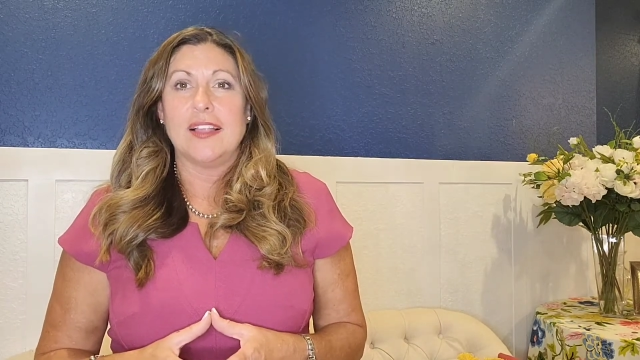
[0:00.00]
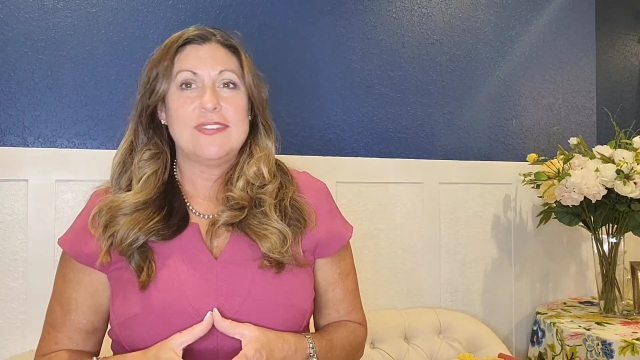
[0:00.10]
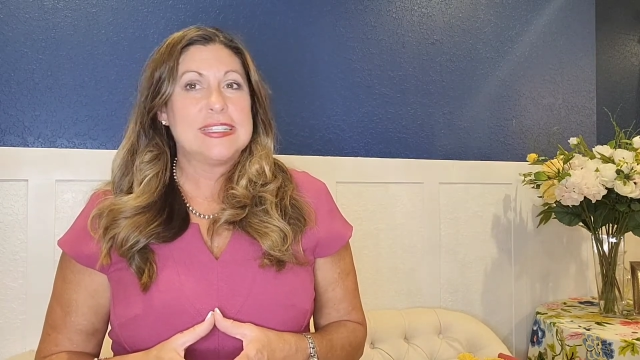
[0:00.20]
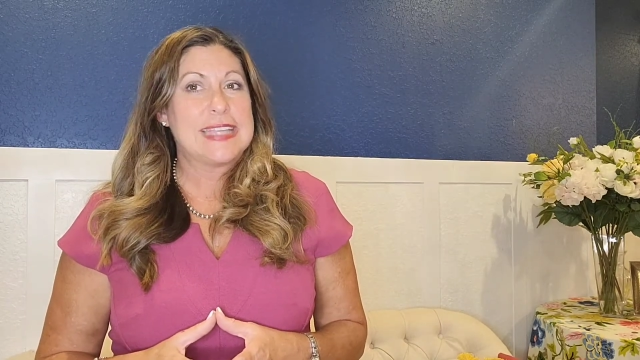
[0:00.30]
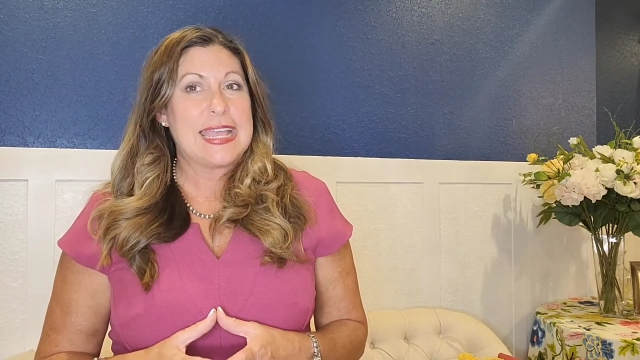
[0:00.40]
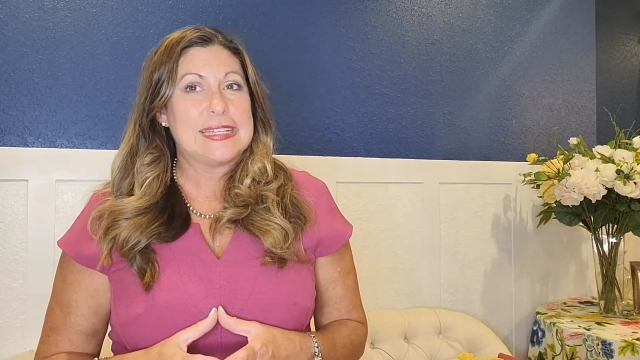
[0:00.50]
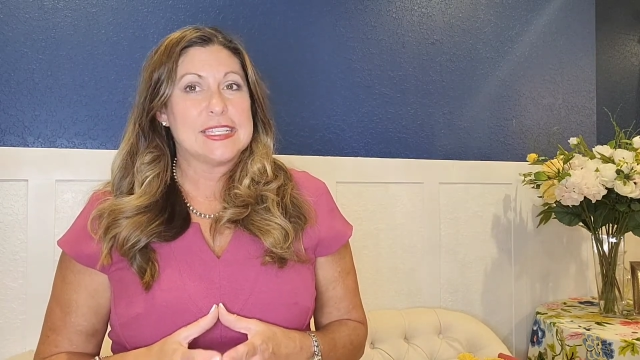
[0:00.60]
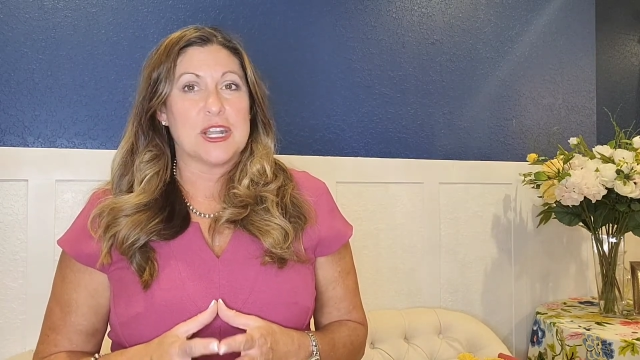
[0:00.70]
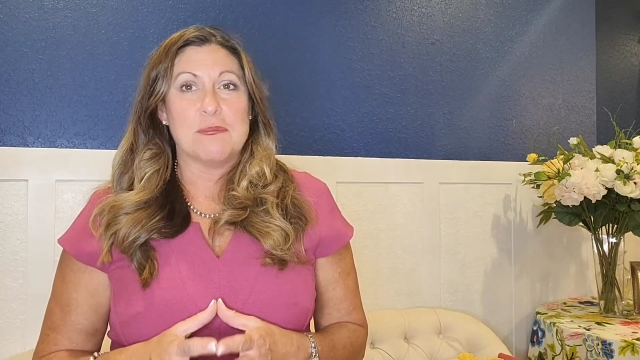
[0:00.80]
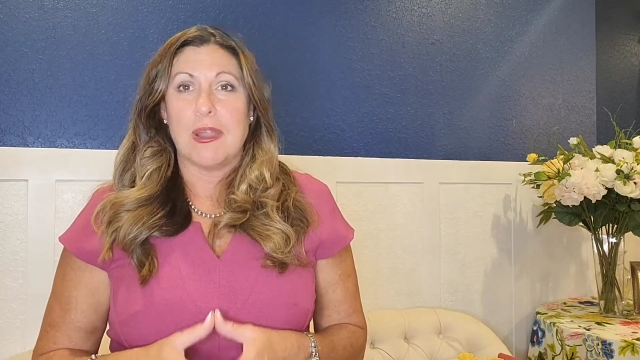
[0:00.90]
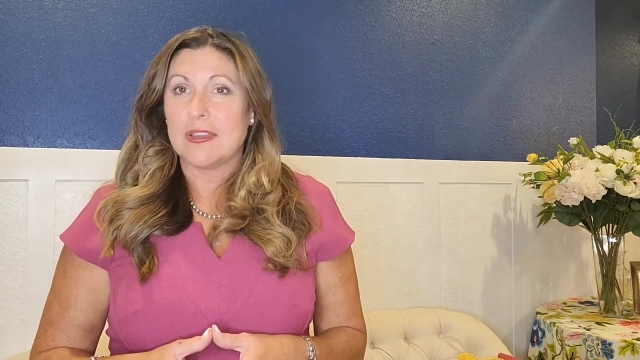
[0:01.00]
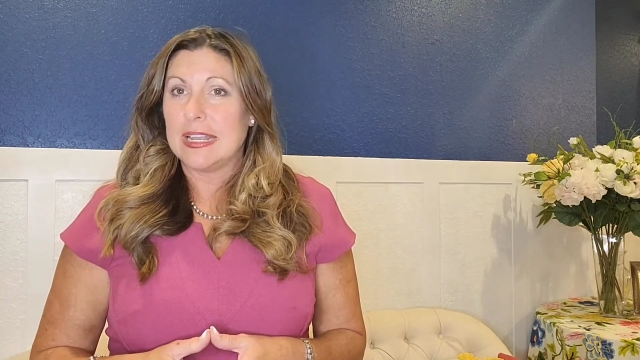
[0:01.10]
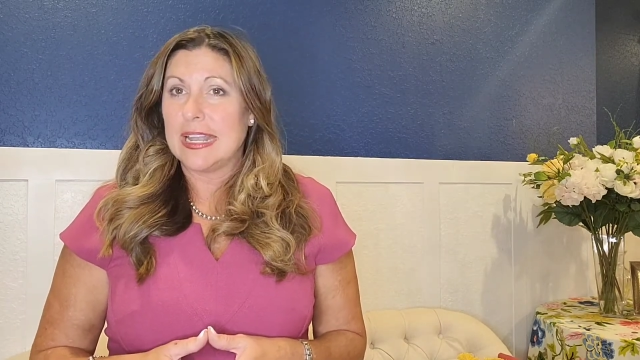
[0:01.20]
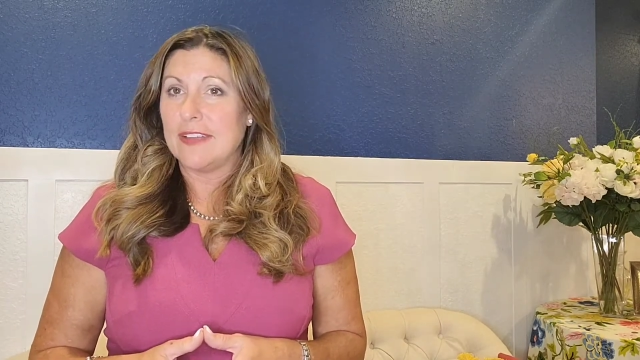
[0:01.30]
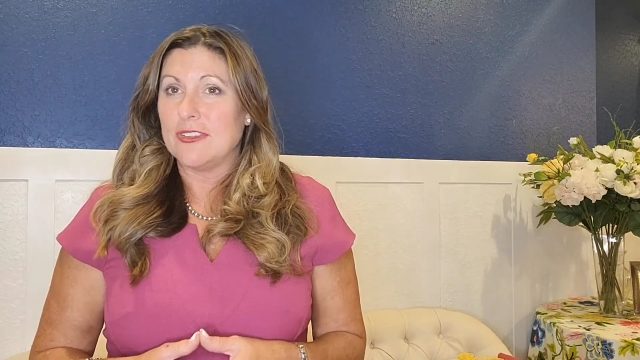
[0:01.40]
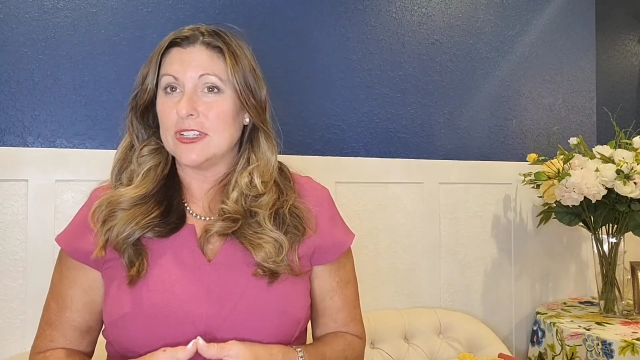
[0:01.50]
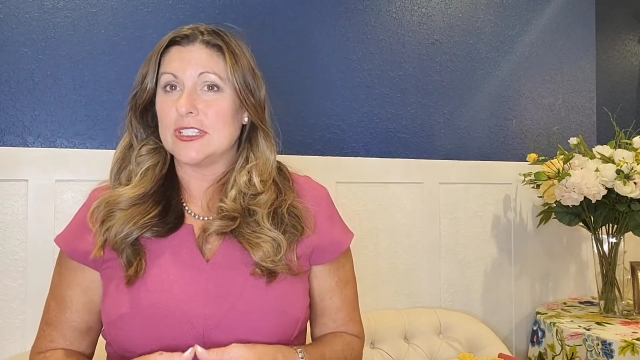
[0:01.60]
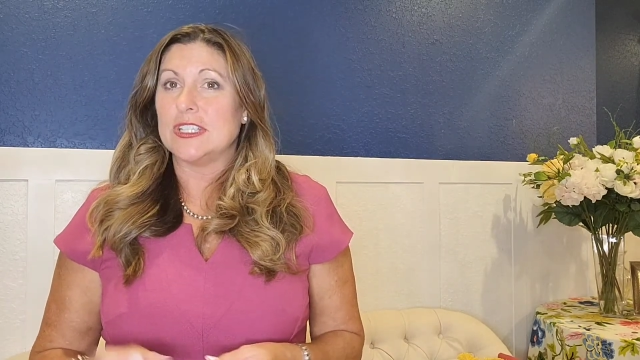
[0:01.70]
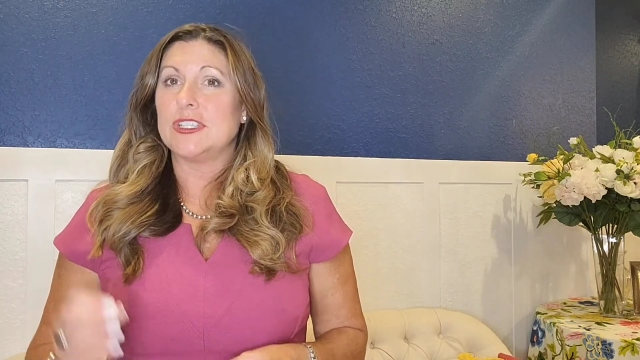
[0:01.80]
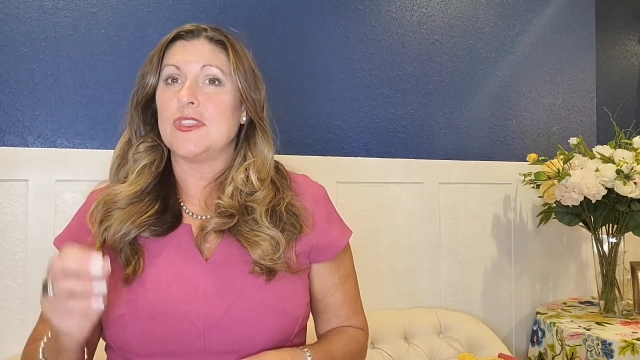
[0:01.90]
All of this aids in our marketing
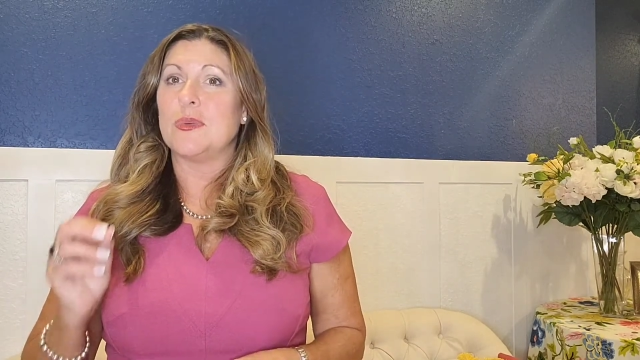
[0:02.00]
efforts